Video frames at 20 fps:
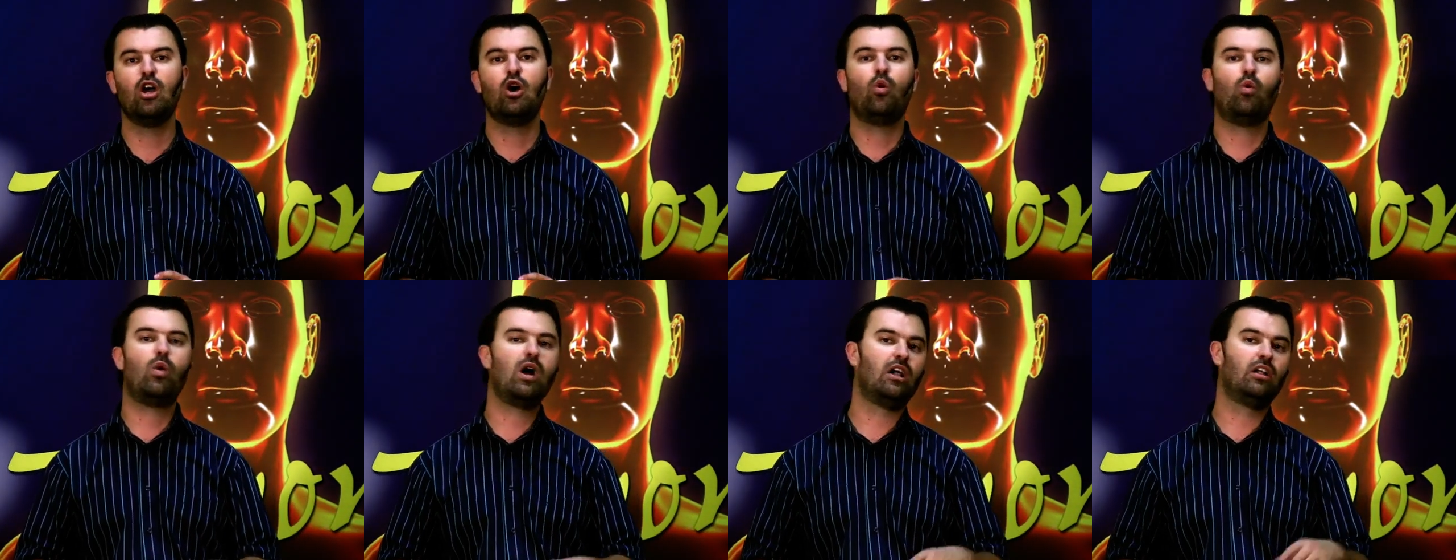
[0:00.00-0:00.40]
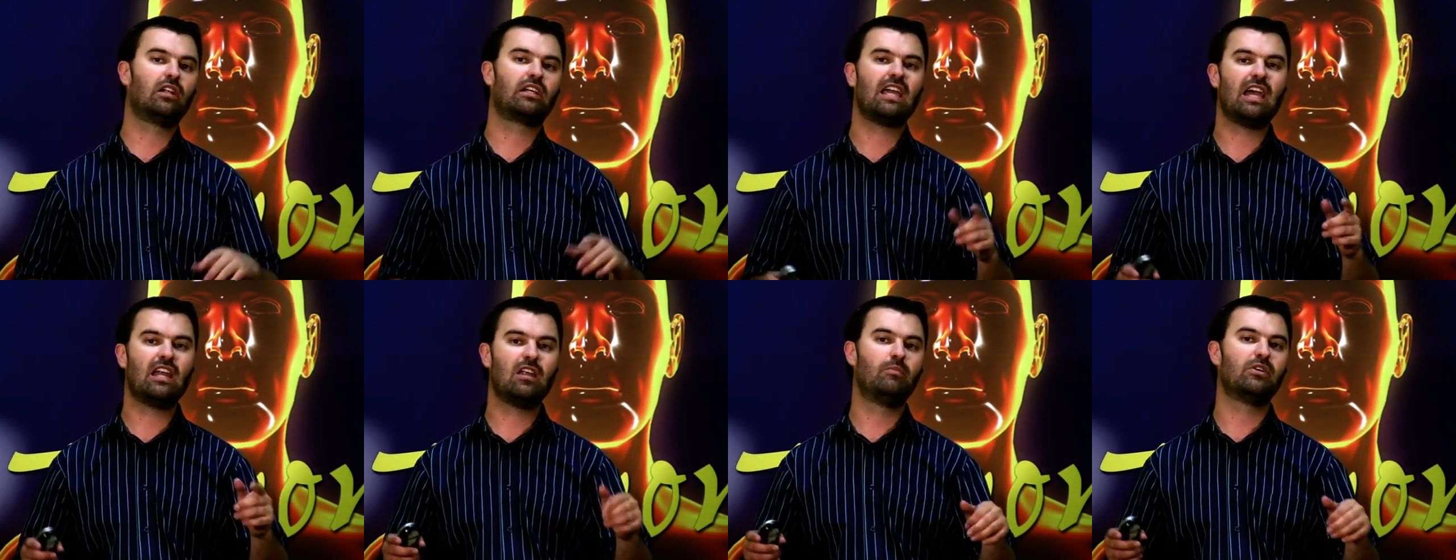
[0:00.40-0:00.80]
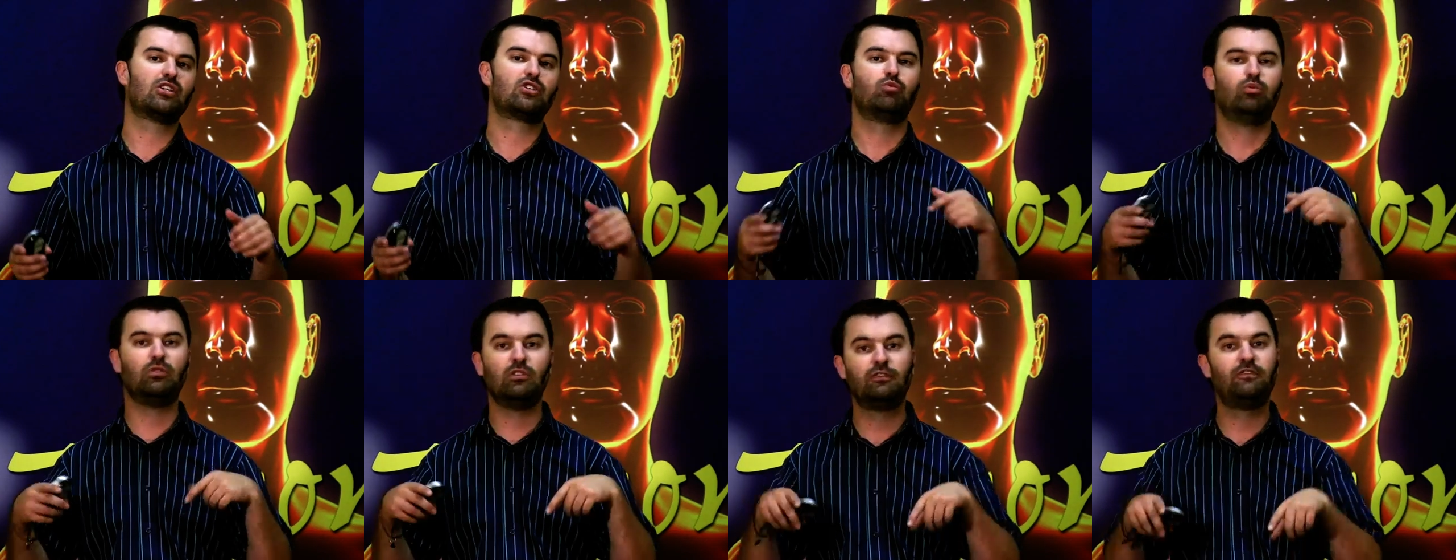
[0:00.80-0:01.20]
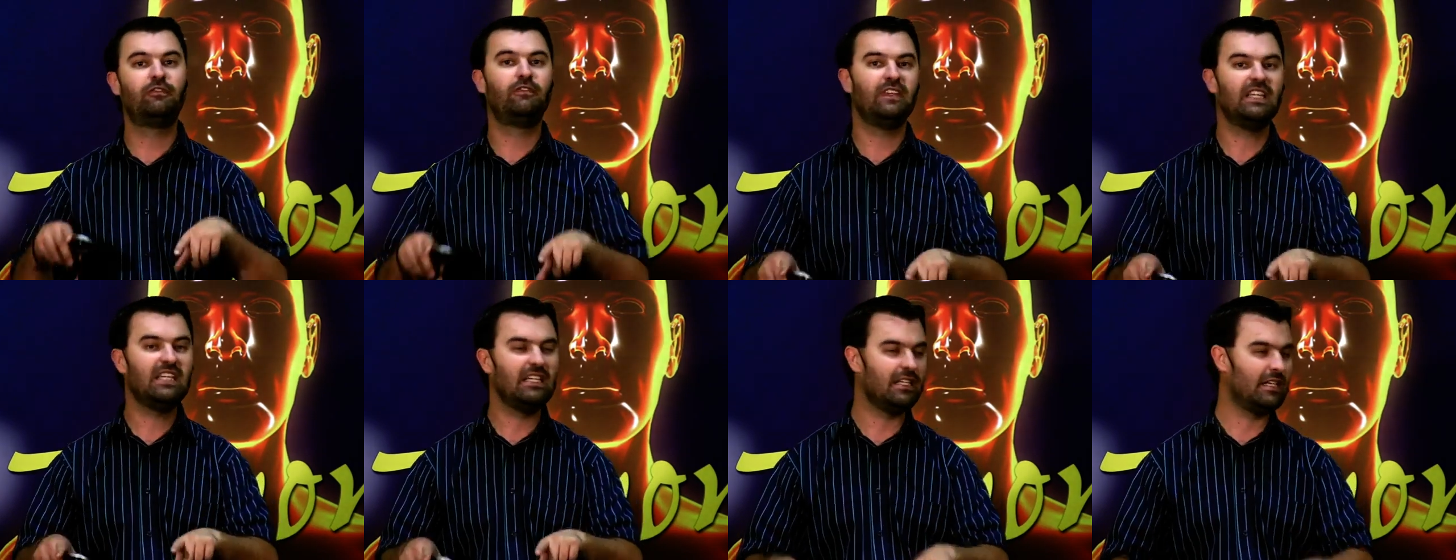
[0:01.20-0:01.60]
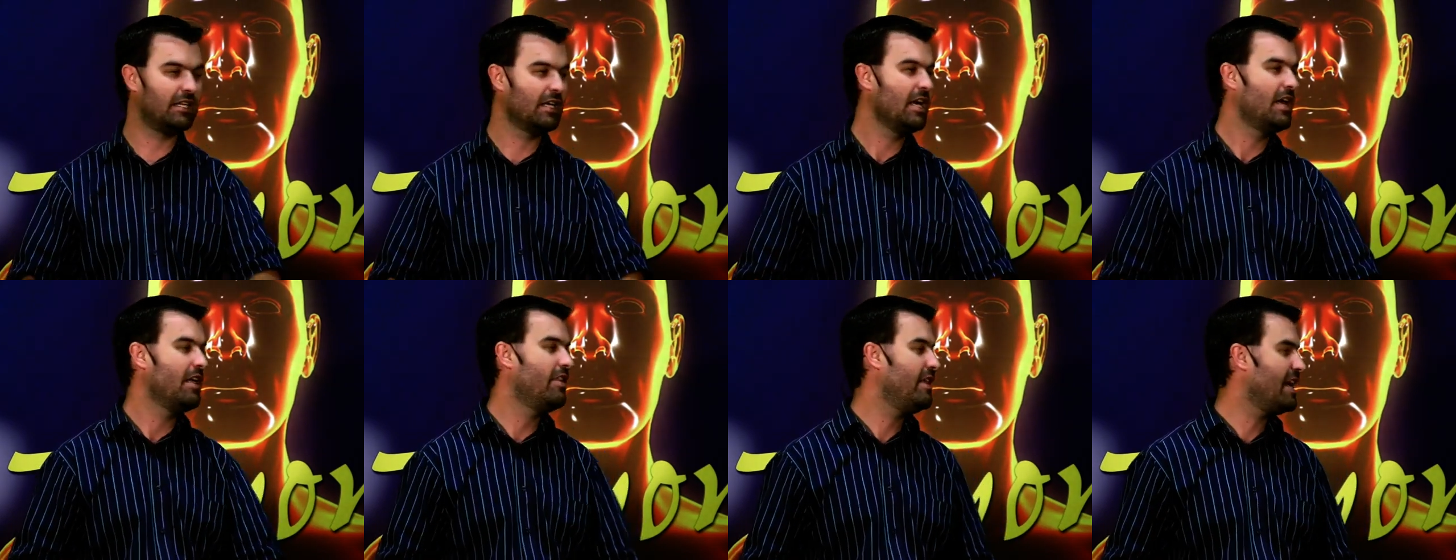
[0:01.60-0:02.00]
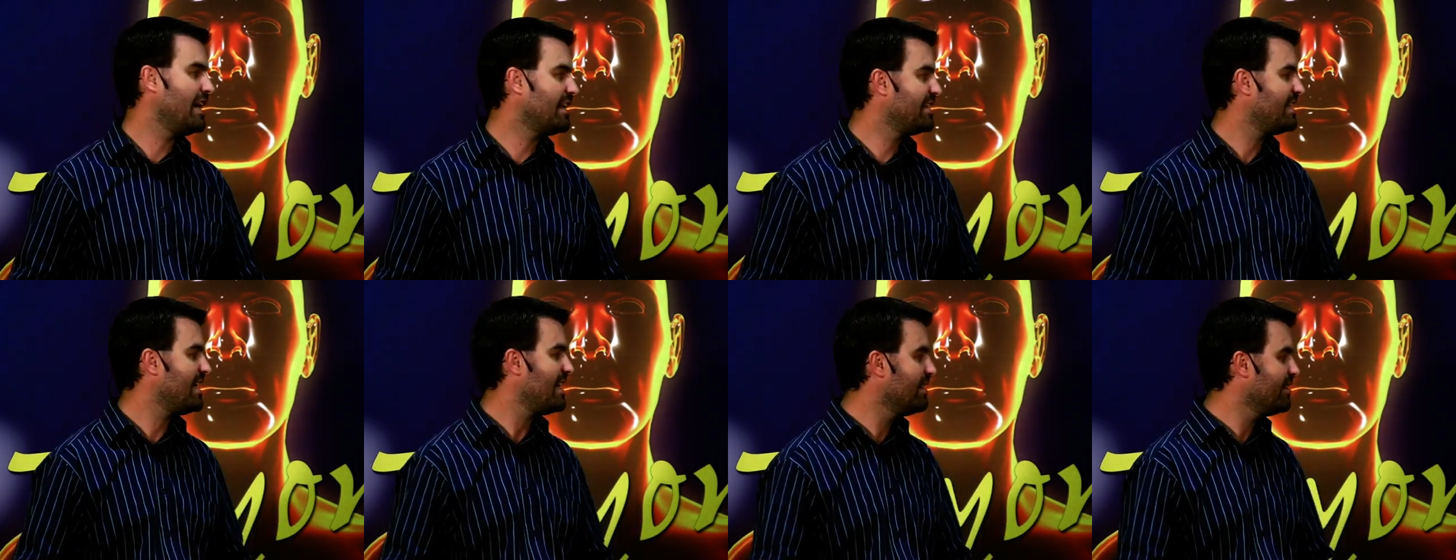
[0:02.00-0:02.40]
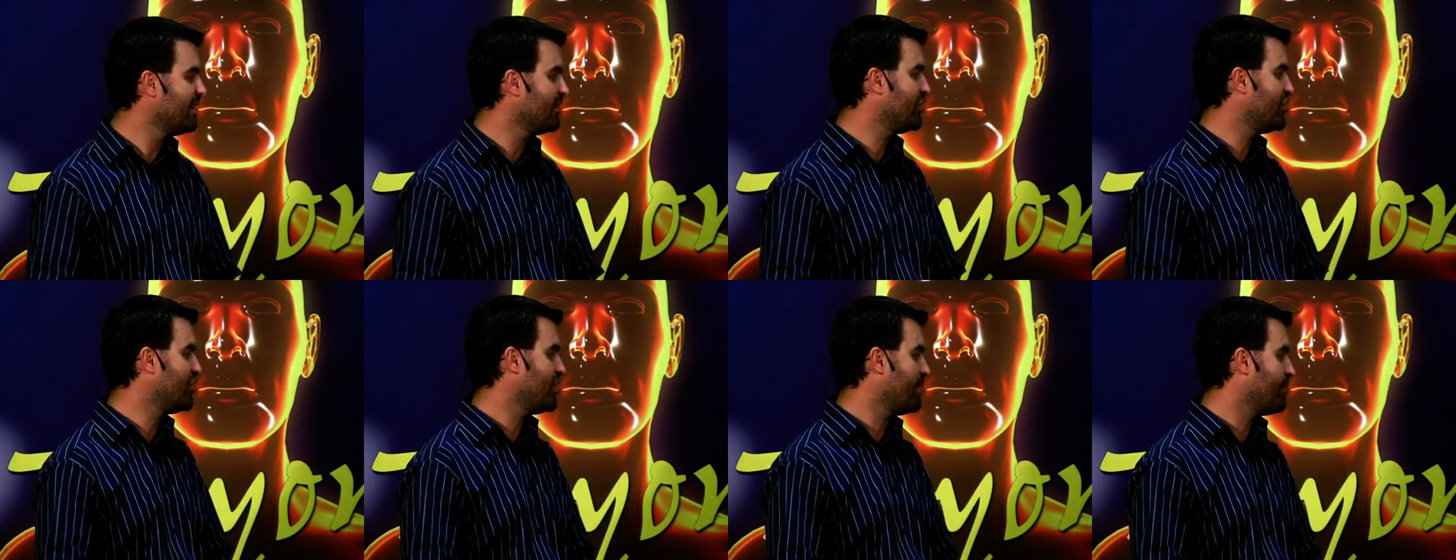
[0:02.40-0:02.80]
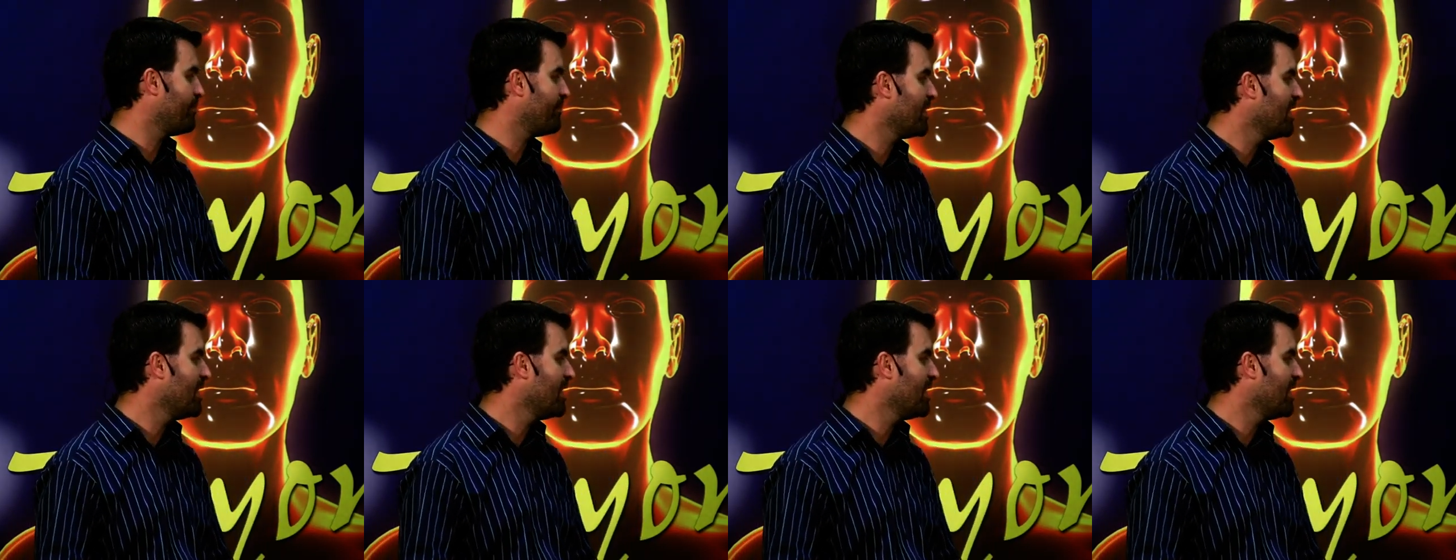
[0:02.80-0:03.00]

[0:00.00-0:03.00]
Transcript: Well, cannabis will feed that tendency.